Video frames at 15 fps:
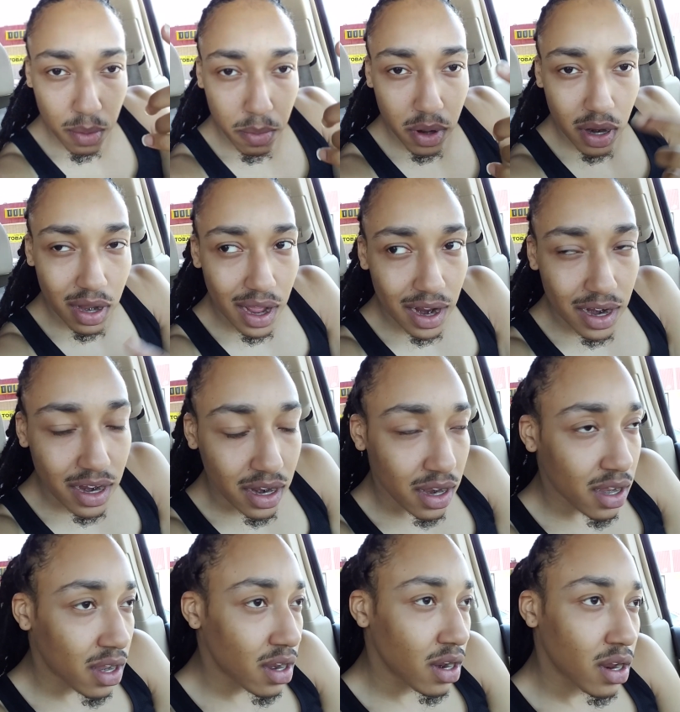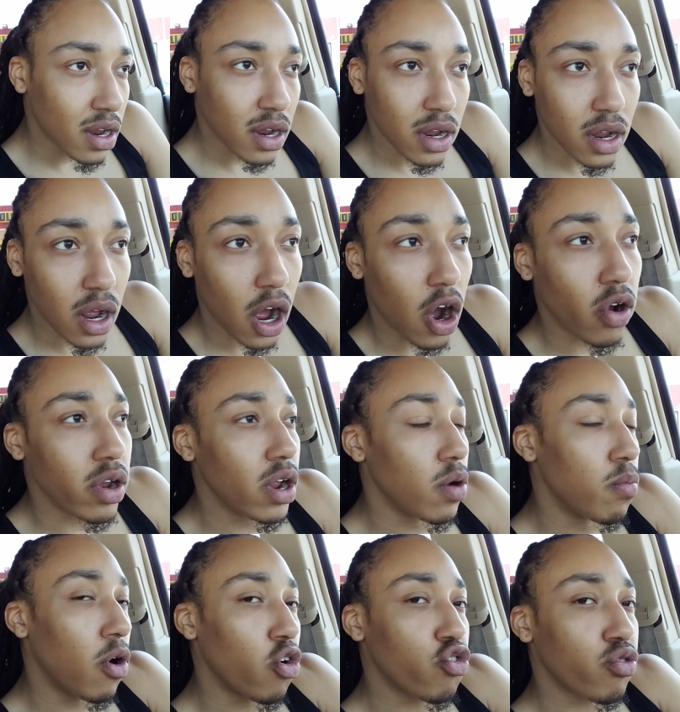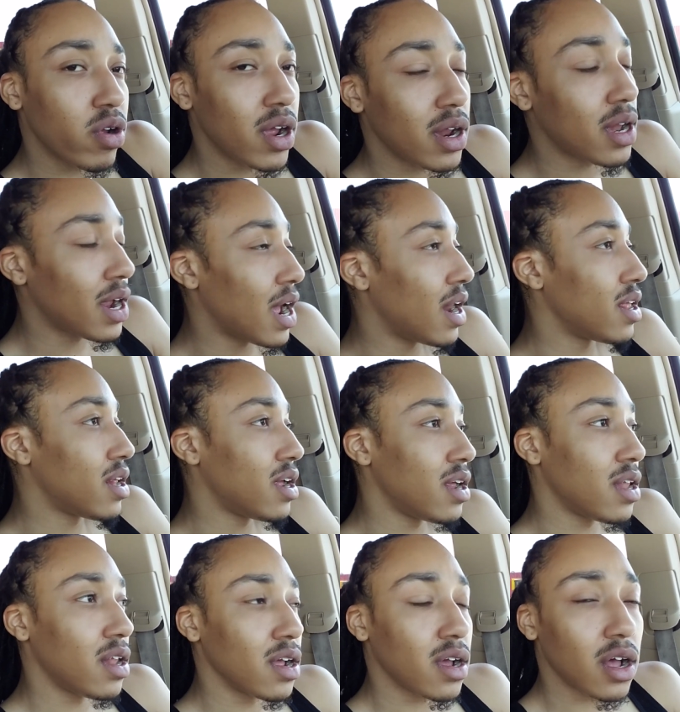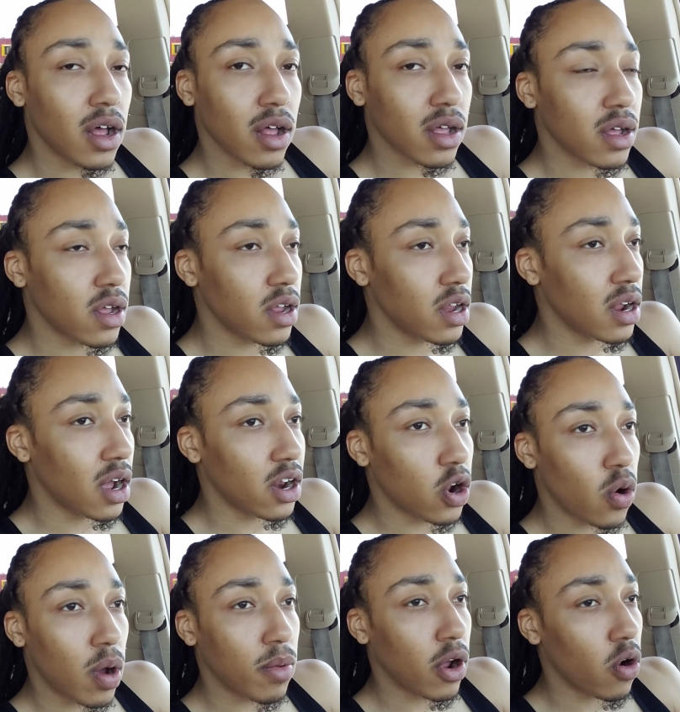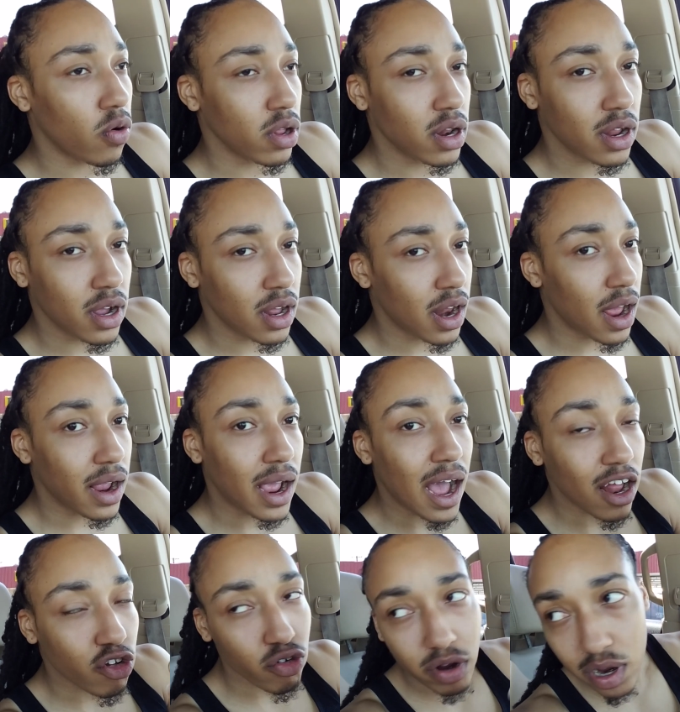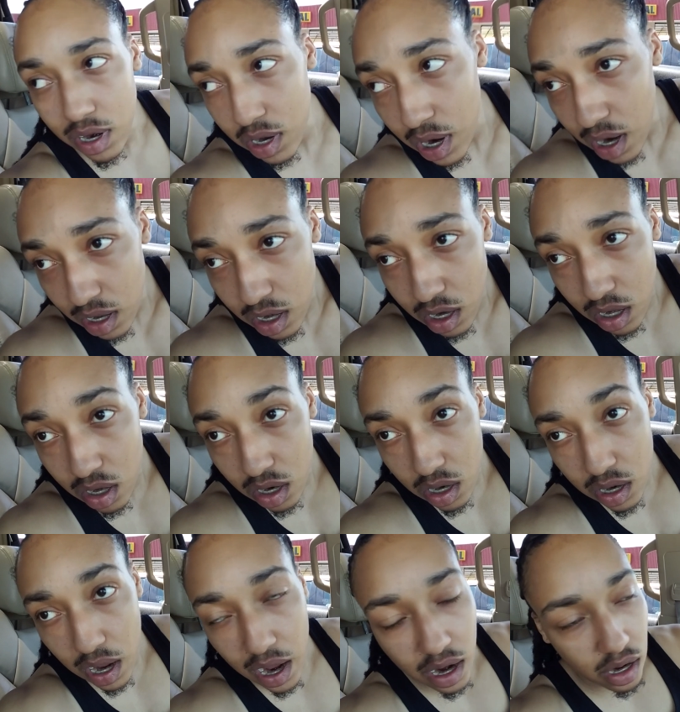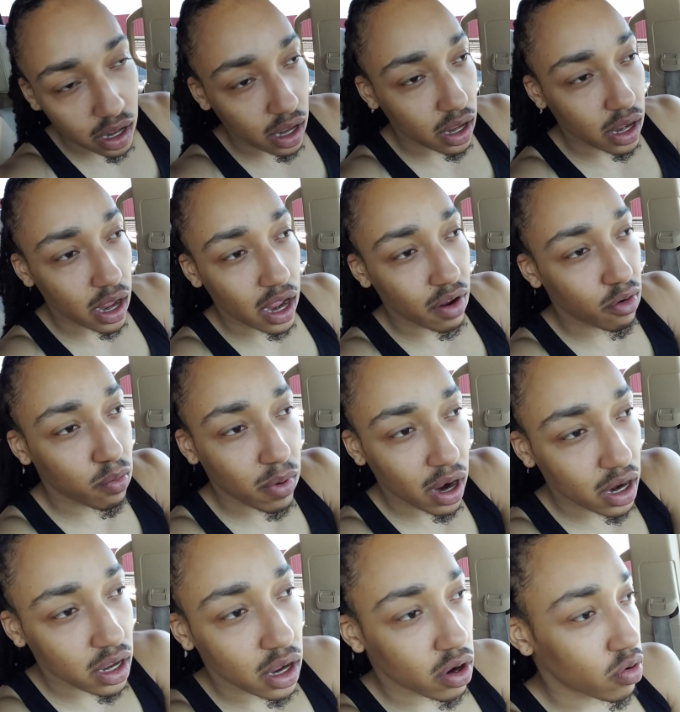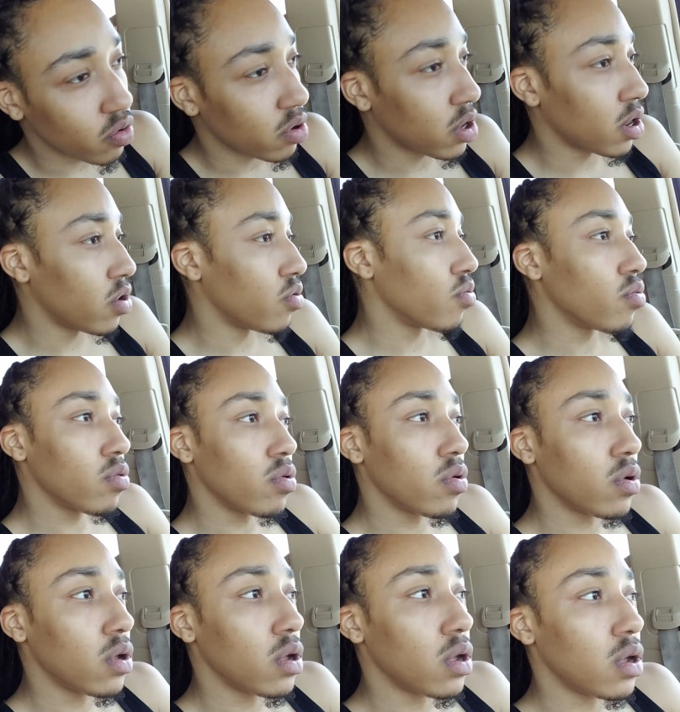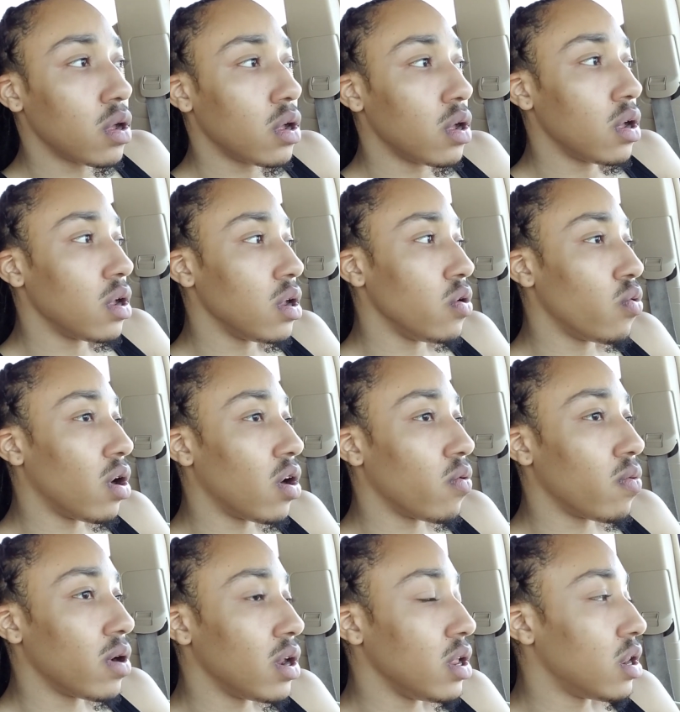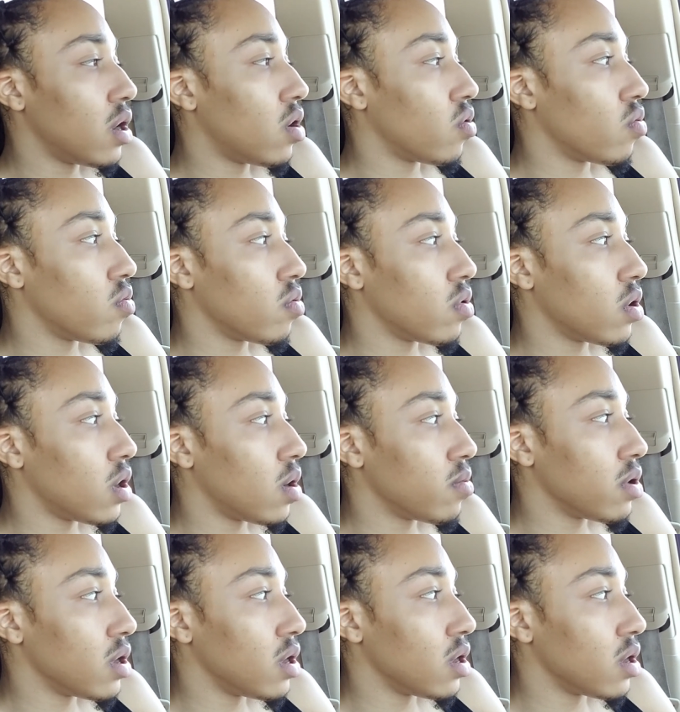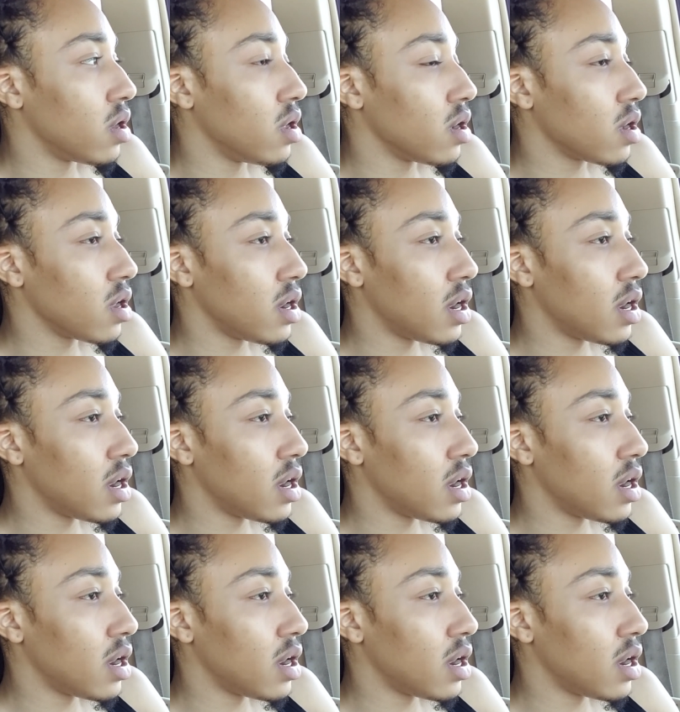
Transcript: Likes. Oh yeah, more dread challenges to come, cause y'all know I'm the only nigga that got dread challenges out of everybody else. So you already know. I'm just looking